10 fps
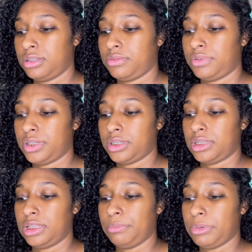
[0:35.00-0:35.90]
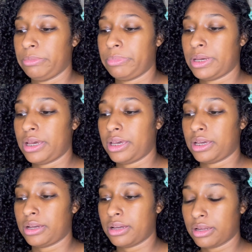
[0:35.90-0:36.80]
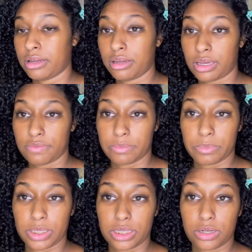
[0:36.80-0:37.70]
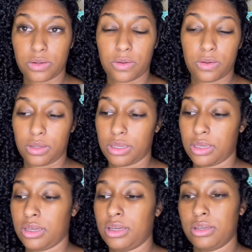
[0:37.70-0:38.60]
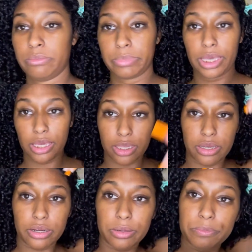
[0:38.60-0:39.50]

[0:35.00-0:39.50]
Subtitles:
We're gonna clip it back in a little bag here.